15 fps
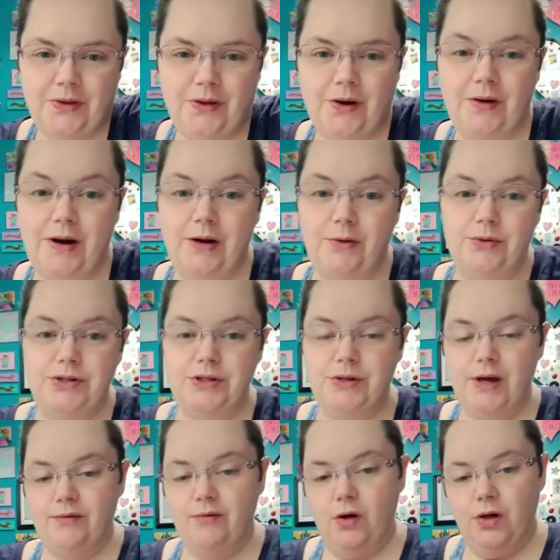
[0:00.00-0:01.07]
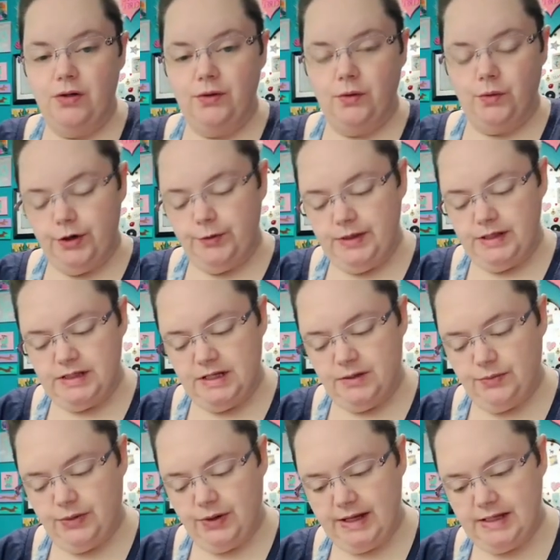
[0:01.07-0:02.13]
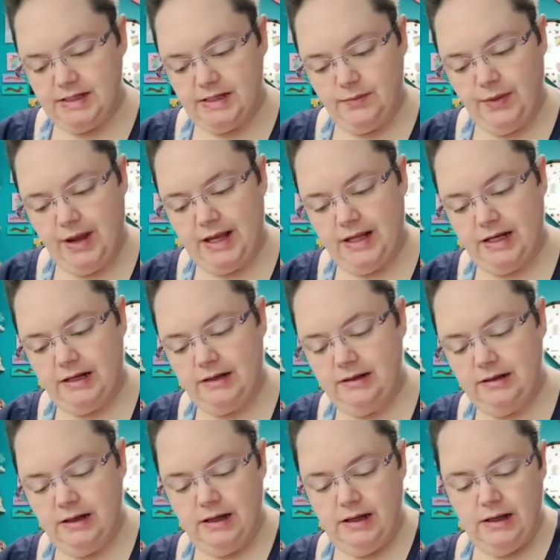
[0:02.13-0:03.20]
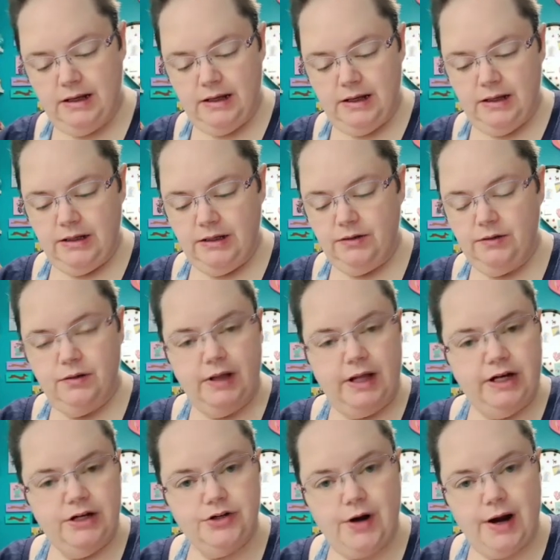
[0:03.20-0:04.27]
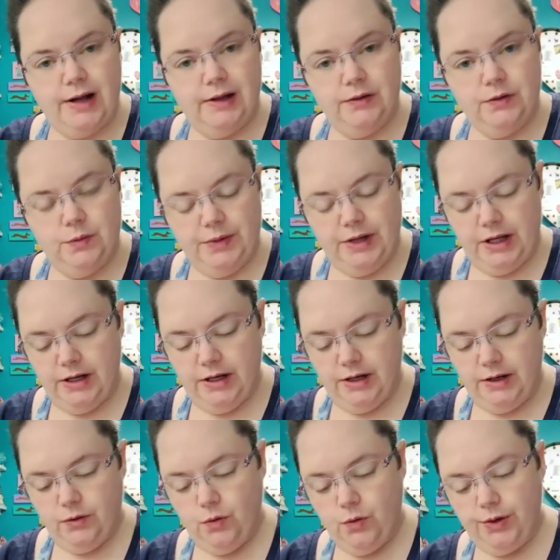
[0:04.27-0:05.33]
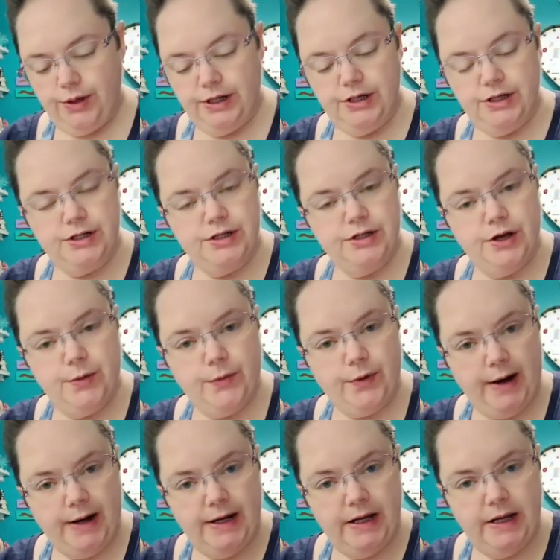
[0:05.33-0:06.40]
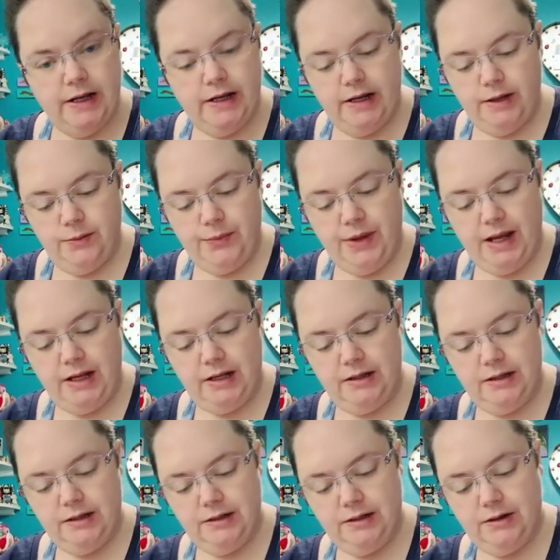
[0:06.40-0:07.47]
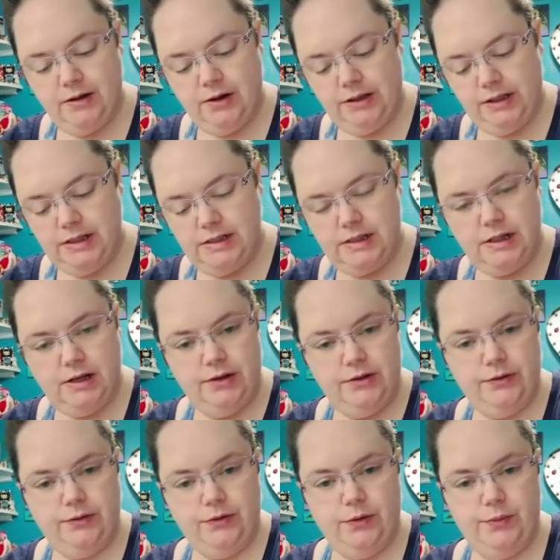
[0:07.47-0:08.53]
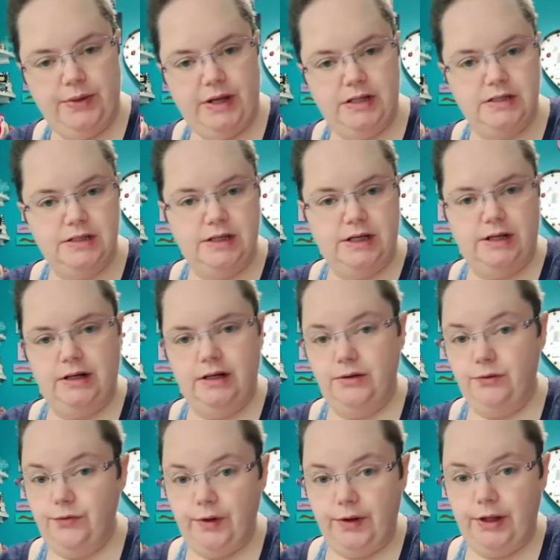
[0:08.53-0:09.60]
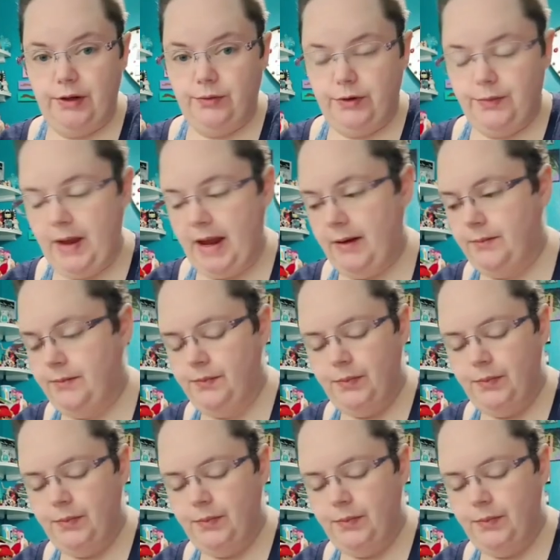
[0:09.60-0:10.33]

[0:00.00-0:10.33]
Alright, once you have all the ornaments in place and painted, you can let it dry a little bit, or you can just come right in and paint on these other little bits that you need to fill in with paint.